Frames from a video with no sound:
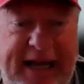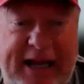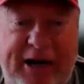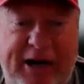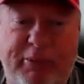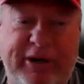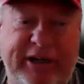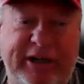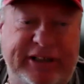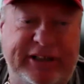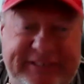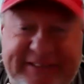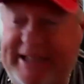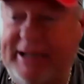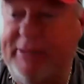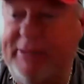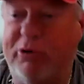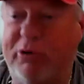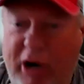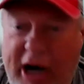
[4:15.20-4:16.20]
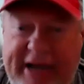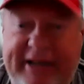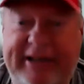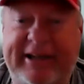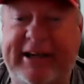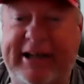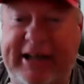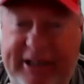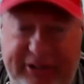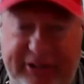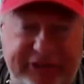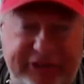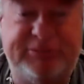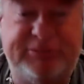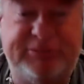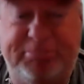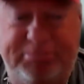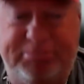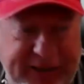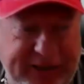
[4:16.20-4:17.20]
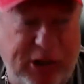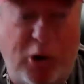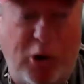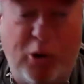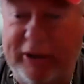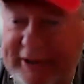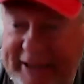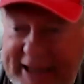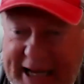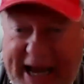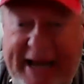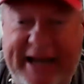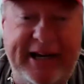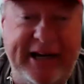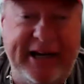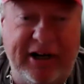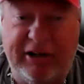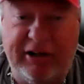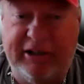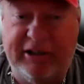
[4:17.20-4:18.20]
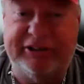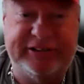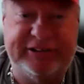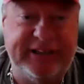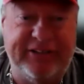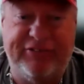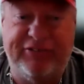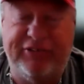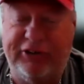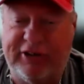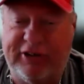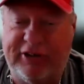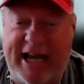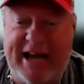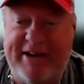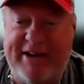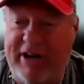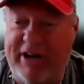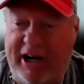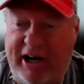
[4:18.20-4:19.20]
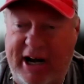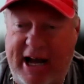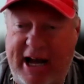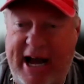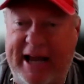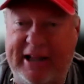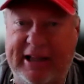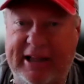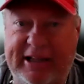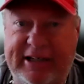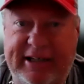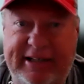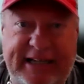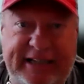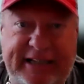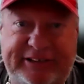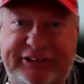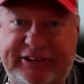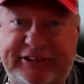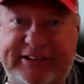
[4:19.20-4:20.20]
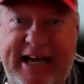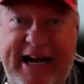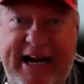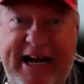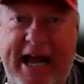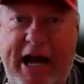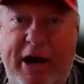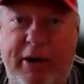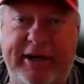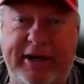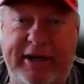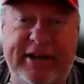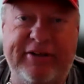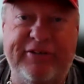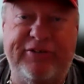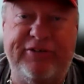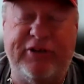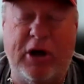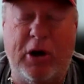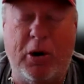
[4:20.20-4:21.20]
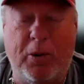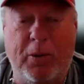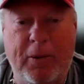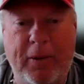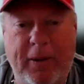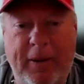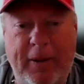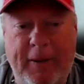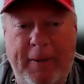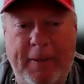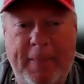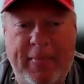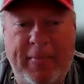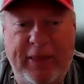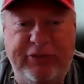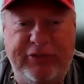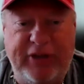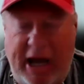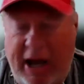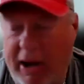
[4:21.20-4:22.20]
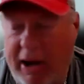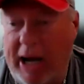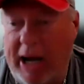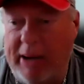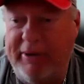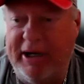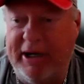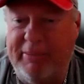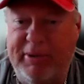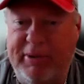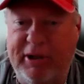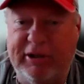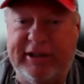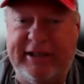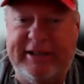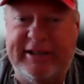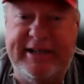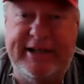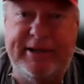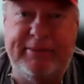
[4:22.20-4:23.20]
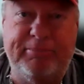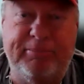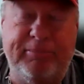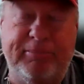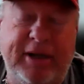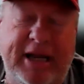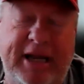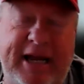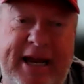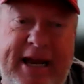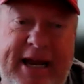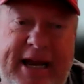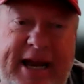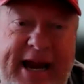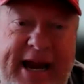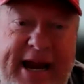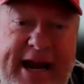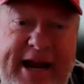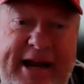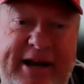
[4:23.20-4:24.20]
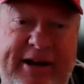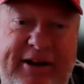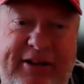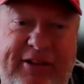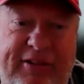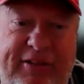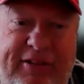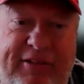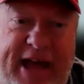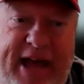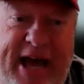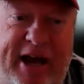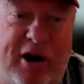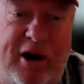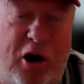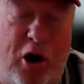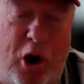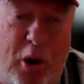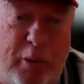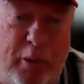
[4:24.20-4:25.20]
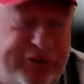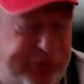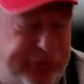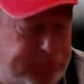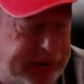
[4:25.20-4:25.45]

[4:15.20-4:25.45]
I don't want to just keep grinding it, just being the only guy here, and you're kind of on an island, and that's just kind of how it is. So you say, I'm going to build a team, and that always